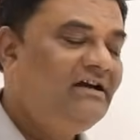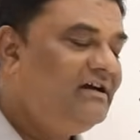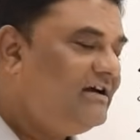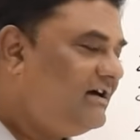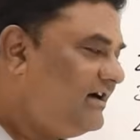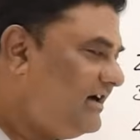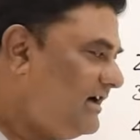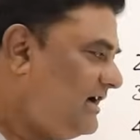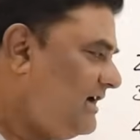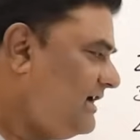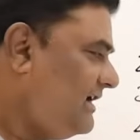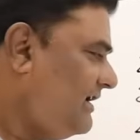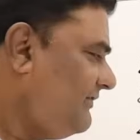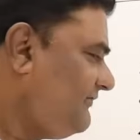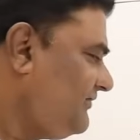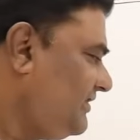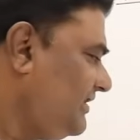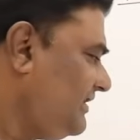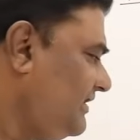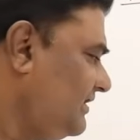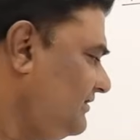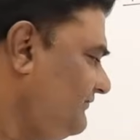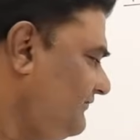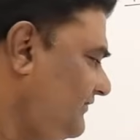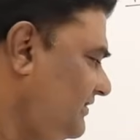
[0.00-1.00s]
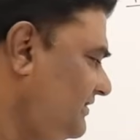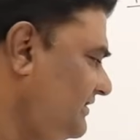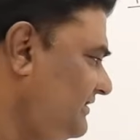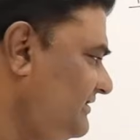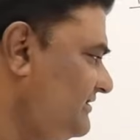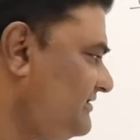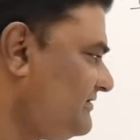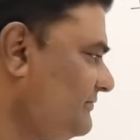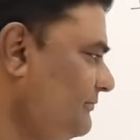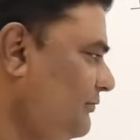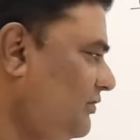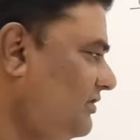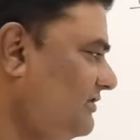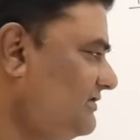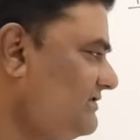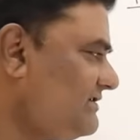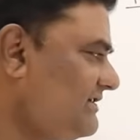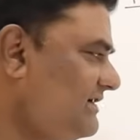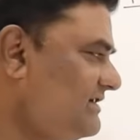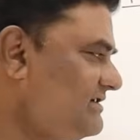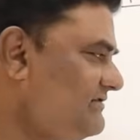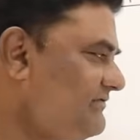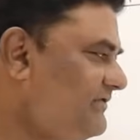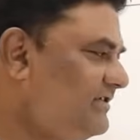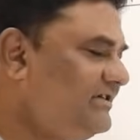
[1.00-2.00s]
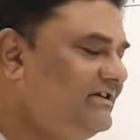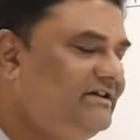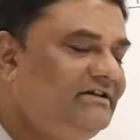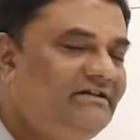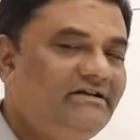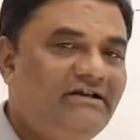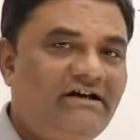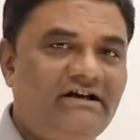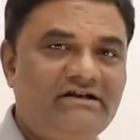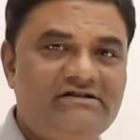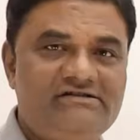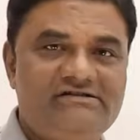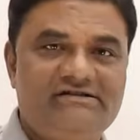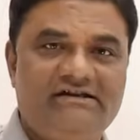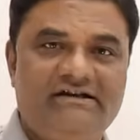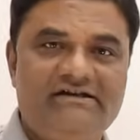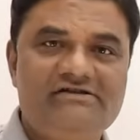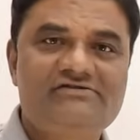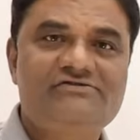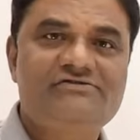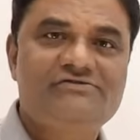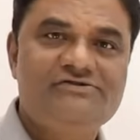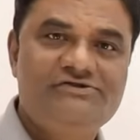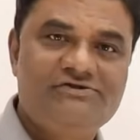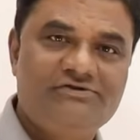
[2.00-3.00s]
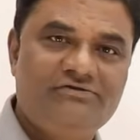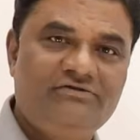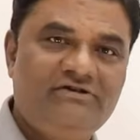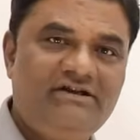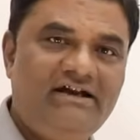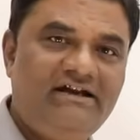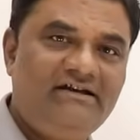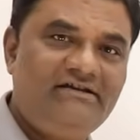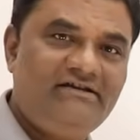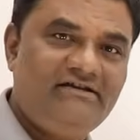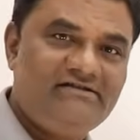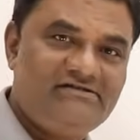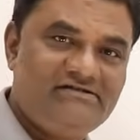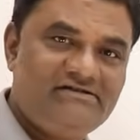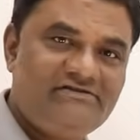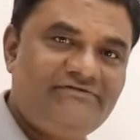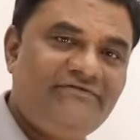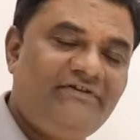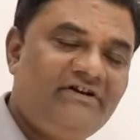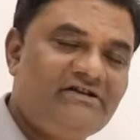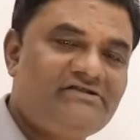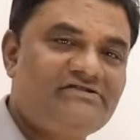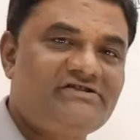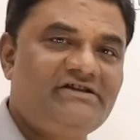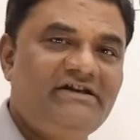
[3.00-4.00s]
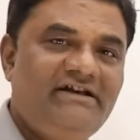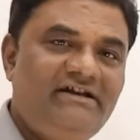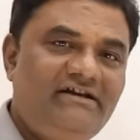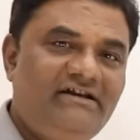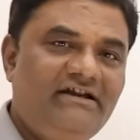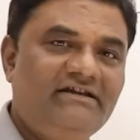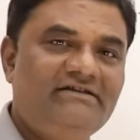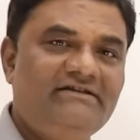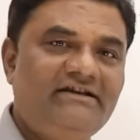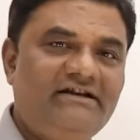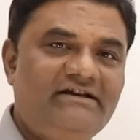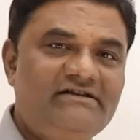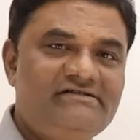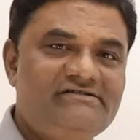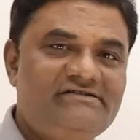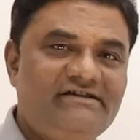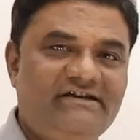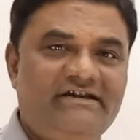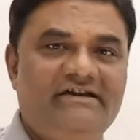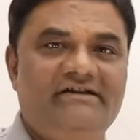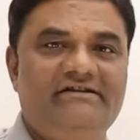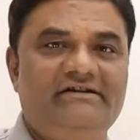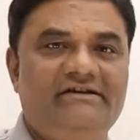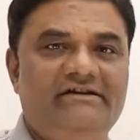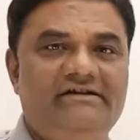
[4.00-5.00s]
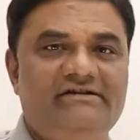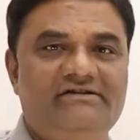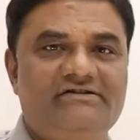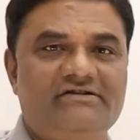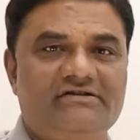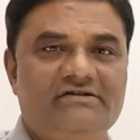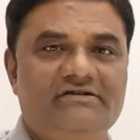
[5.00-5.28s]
I have taken one in small size, one in large size to show that this is first 8 and that is second 8.